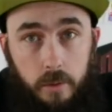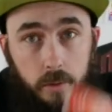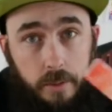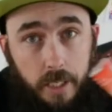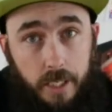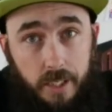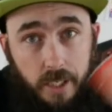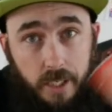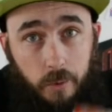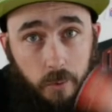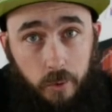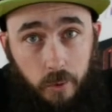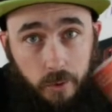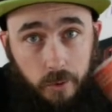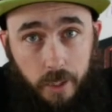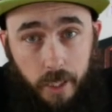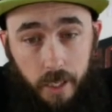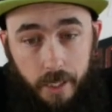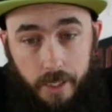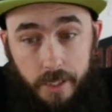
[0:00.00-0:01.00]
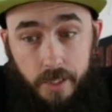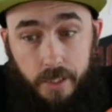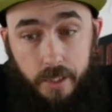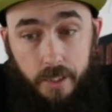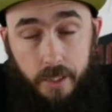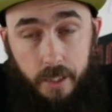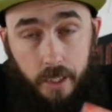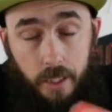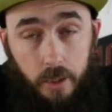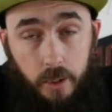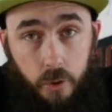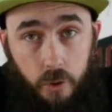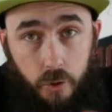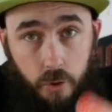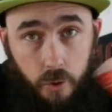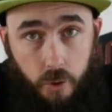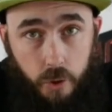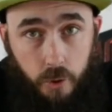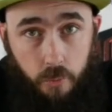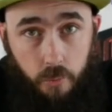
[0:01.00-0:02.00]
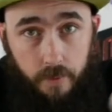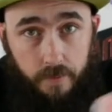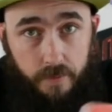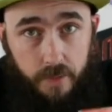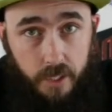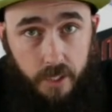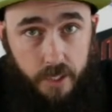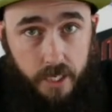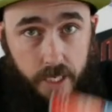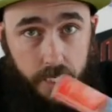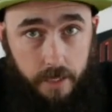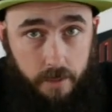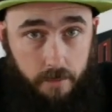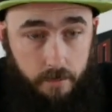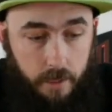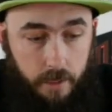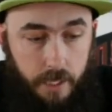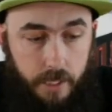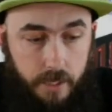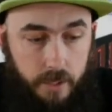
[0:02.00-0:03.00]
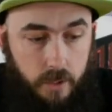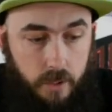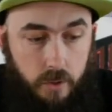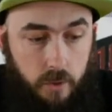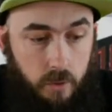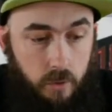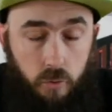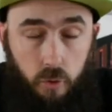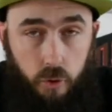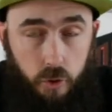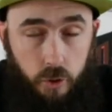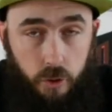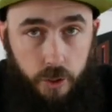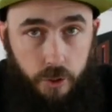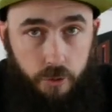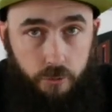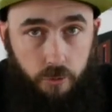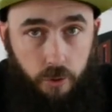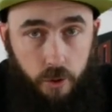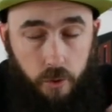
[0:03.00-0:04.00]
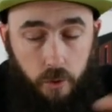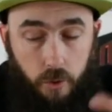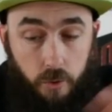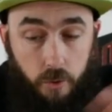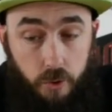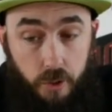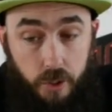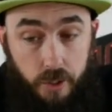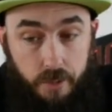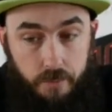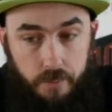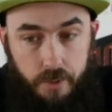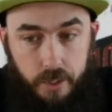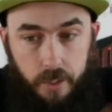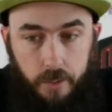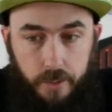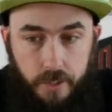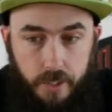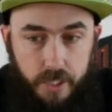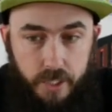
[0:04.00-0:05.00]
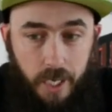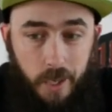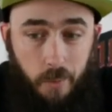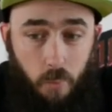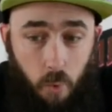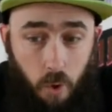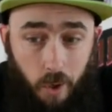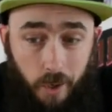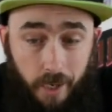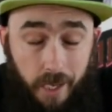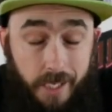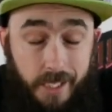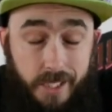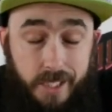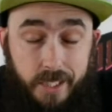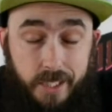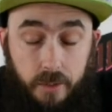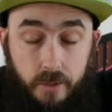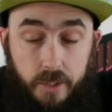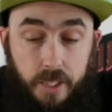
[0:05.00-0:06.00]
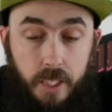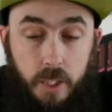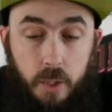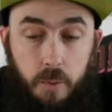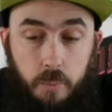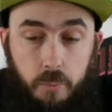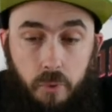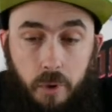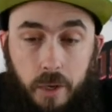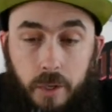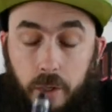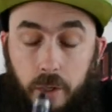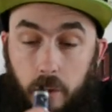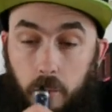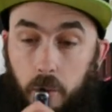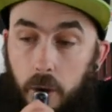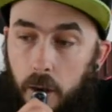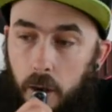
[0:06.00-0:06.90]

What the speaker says: that's how good that is in conjunction with this kit. It doesn't destroy coils, because I'm still on the same one and it still tastes brand new.